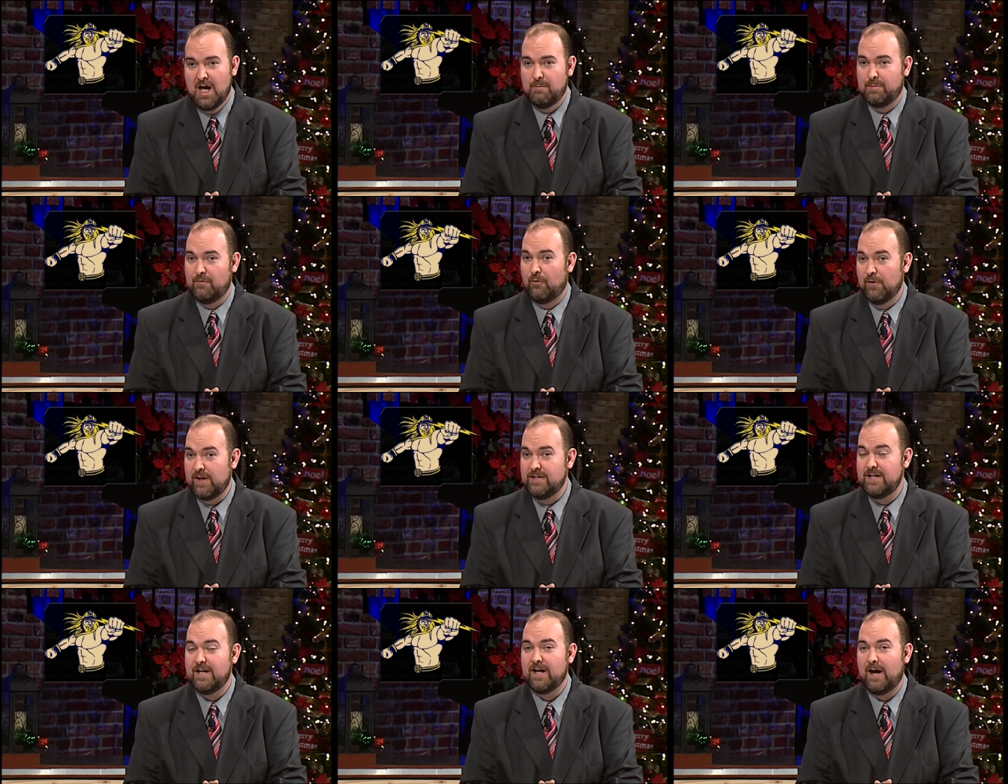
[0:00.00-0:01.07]
But before they
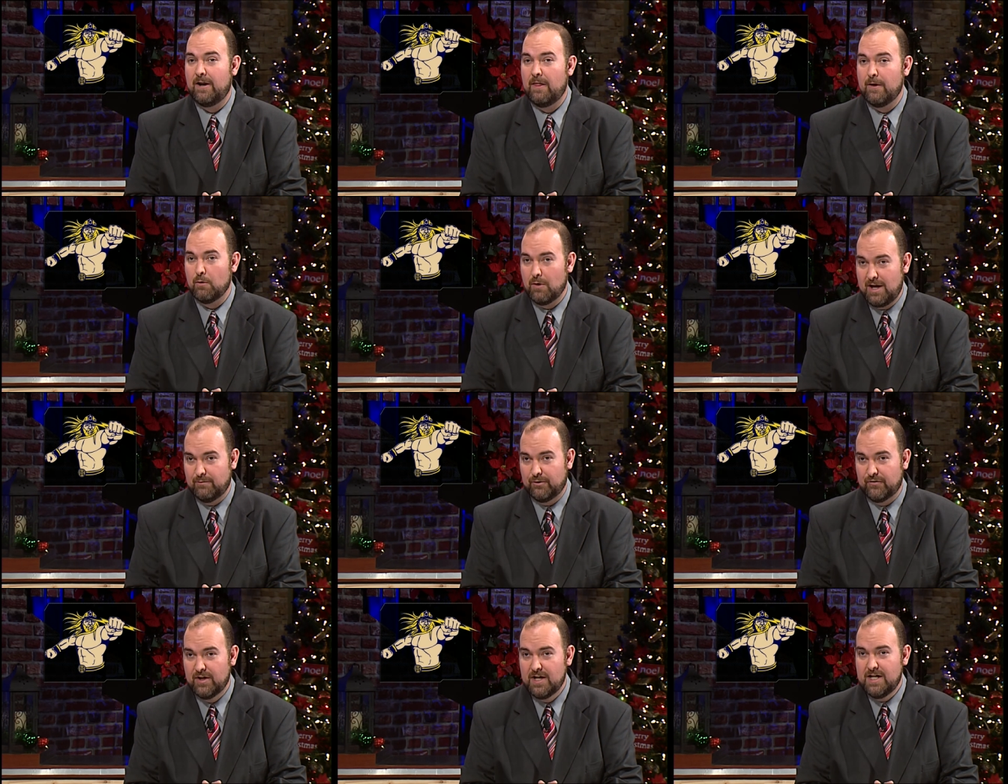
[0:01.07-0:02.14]
can take on their
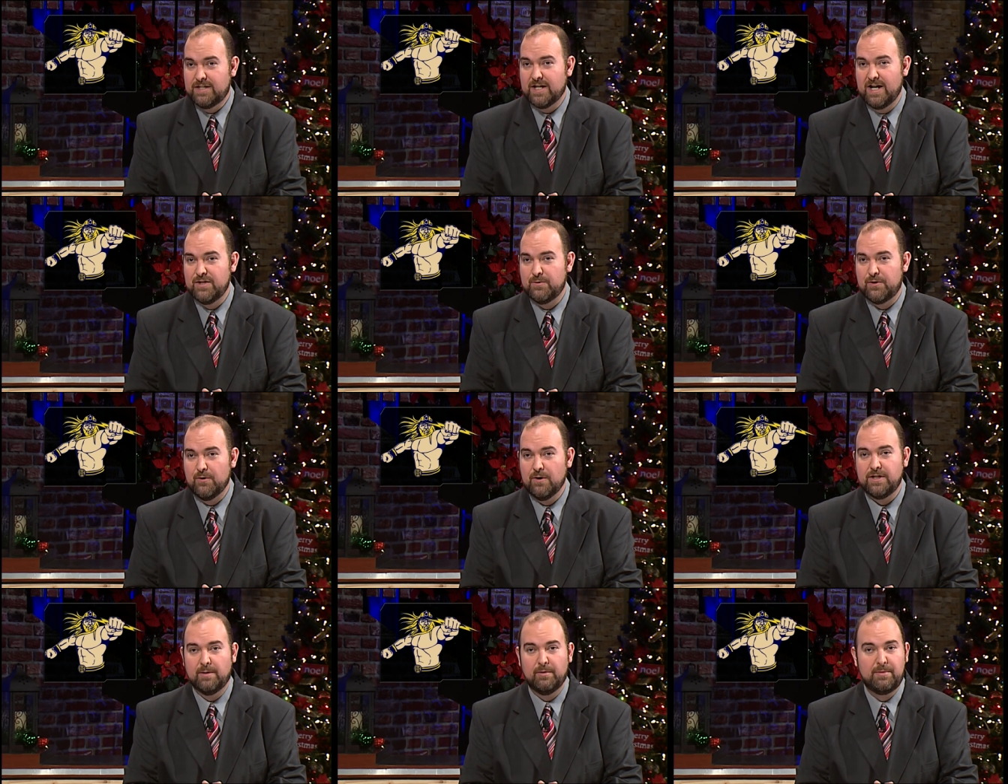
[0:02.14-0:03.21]
rivals, Titans with their
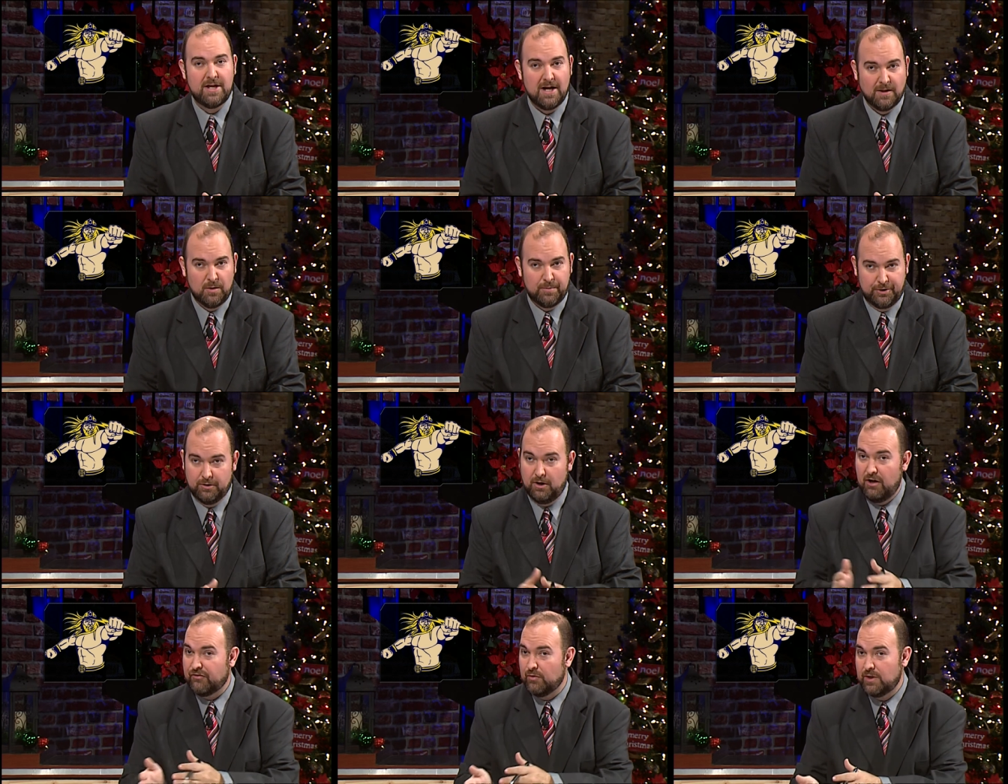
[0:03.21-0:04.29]
WBL opener,
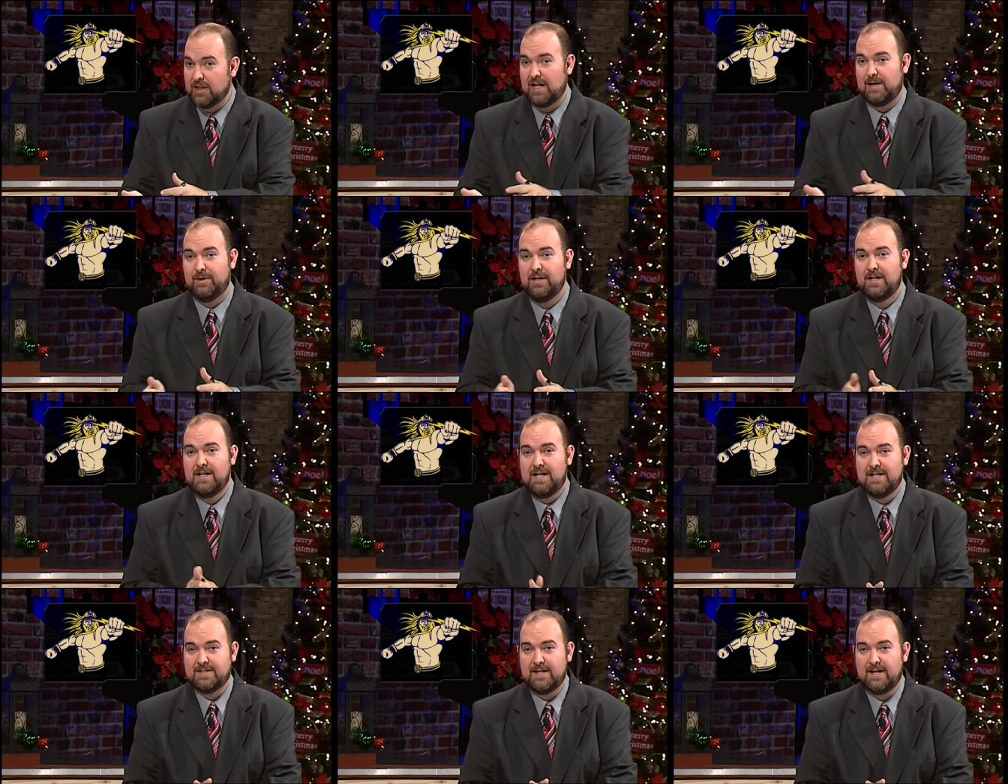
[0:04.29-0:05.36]
also in Lima,
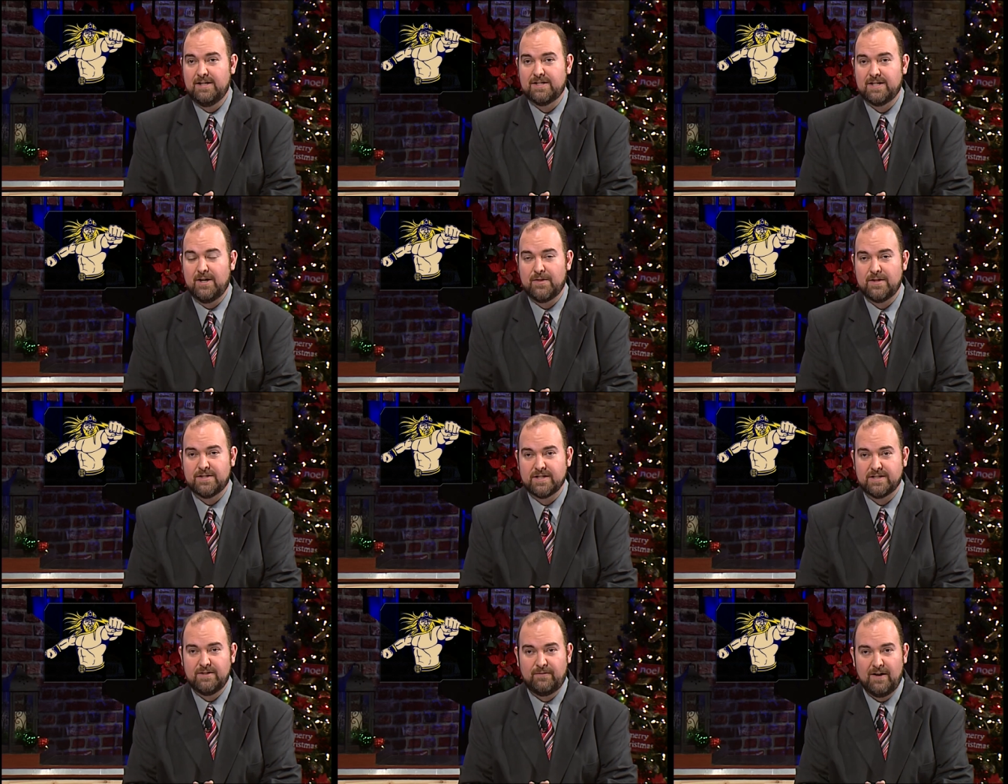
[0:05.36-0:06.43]
as they head south on
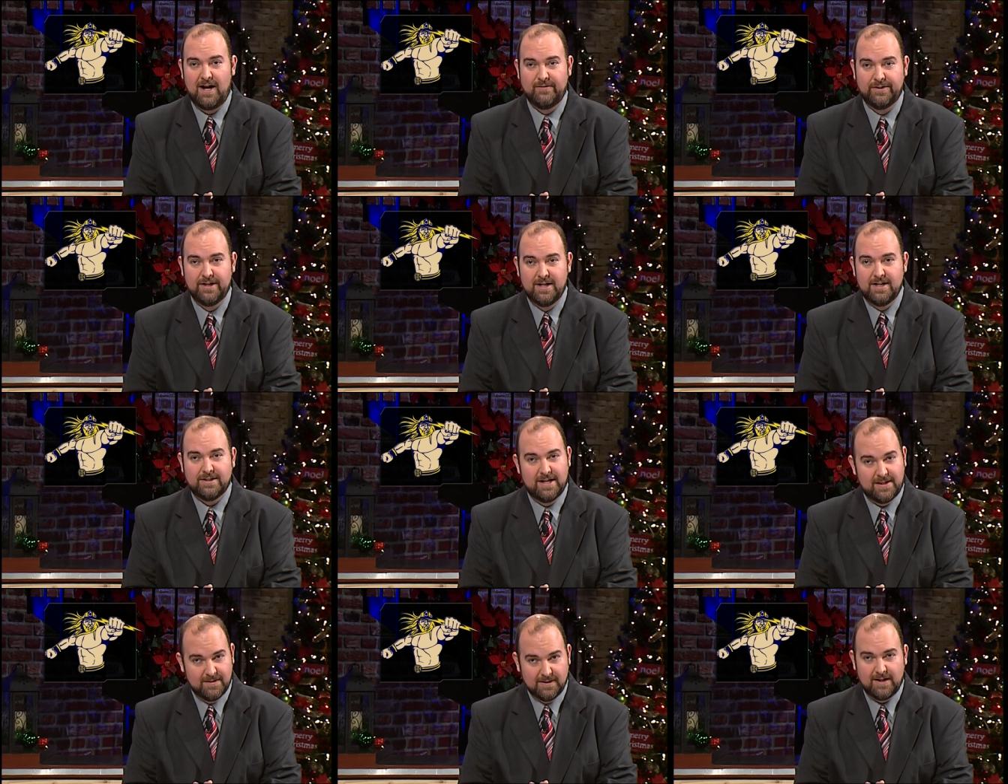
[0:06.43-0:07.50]
65 and
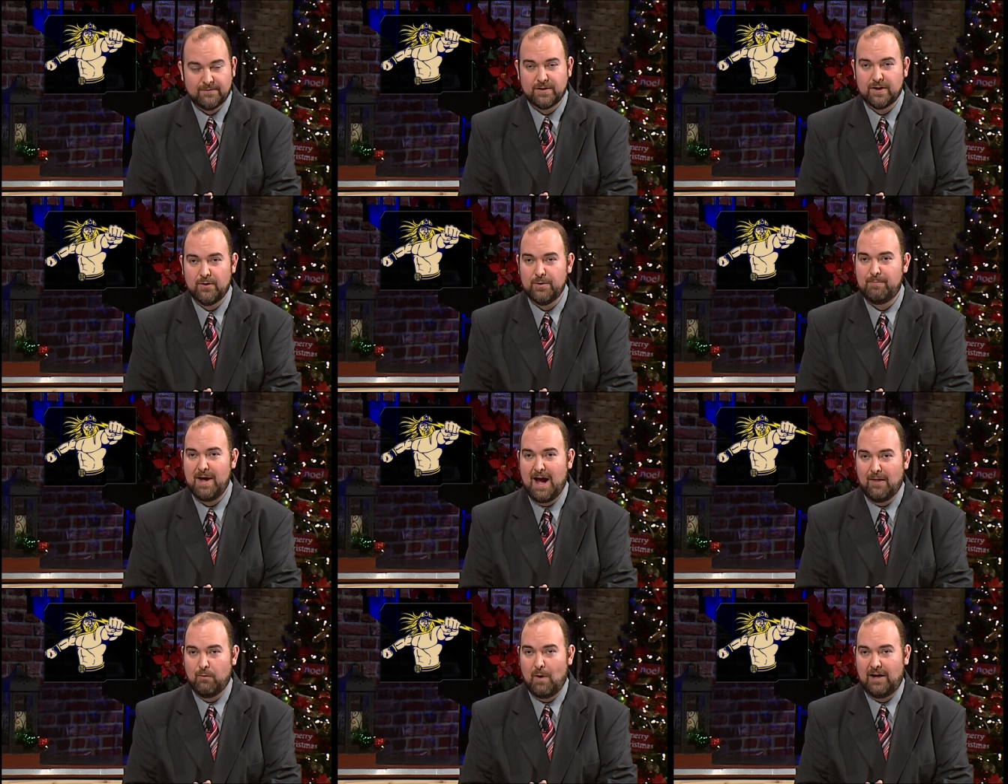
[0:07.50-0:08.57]
take the left to go to
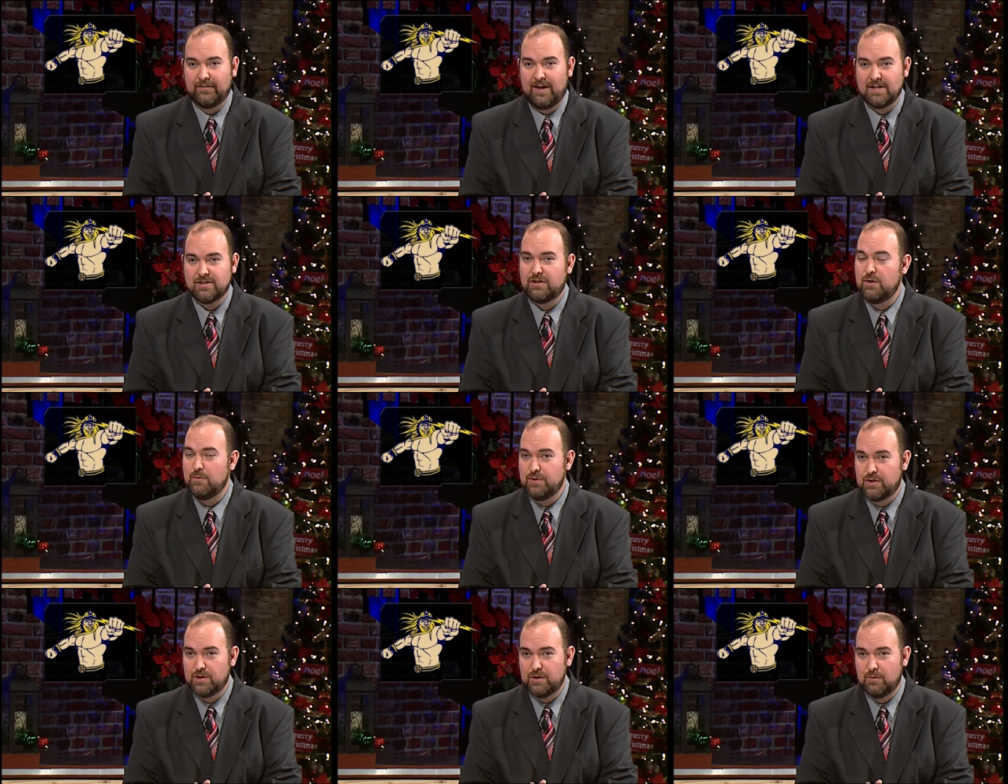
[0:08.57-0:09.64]
Bath. Wildcats 2
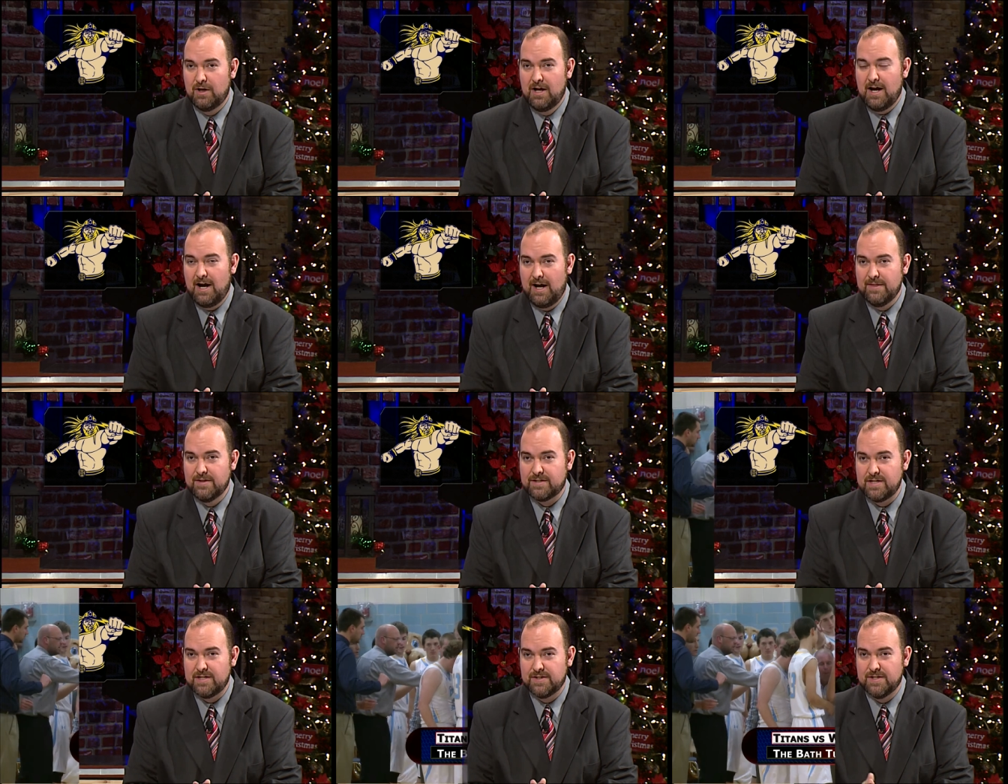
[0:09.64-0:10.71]
and 2 on the season.